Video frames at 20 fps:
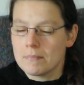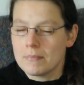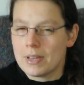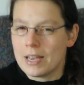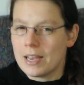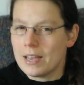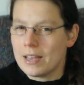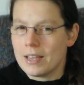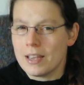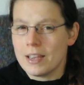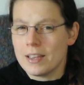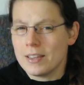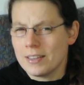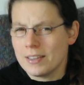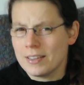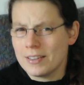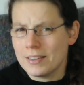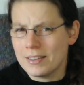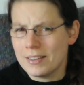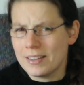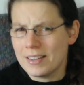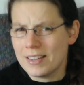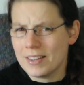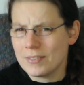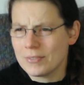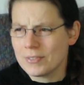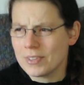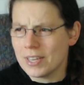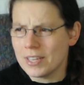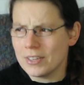I
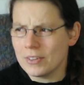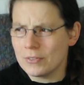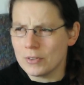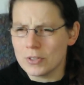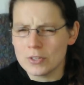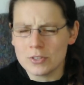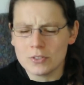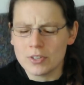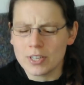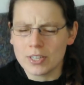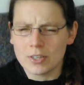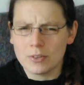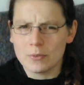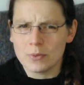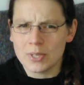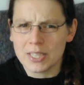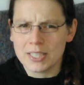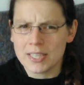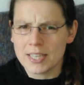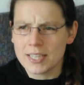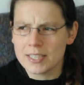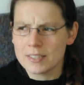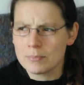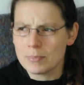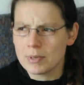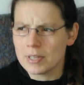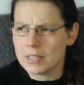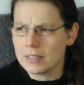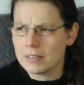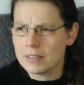have kind of lost track of weekdays,
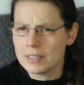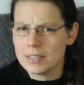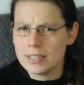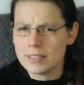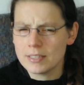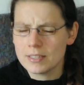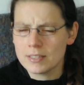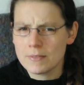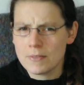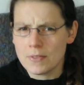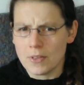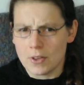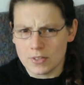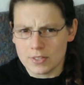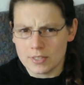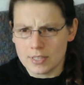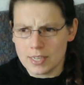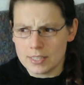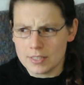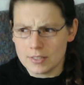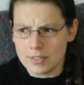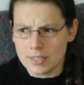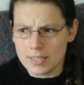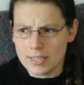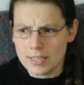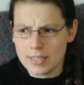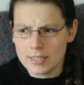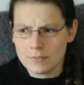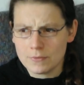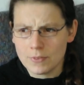but it's Thursday today,
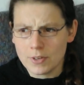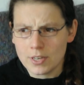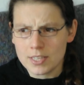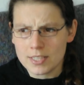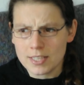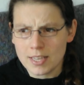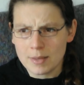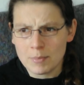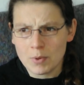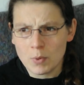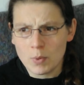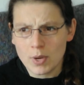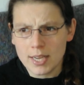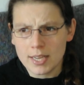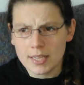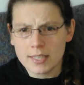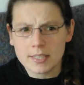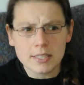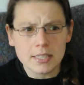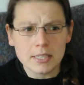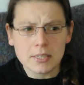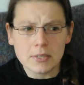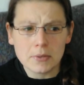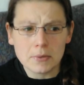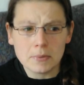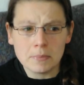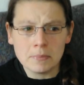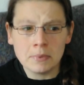as far as I'm aware, so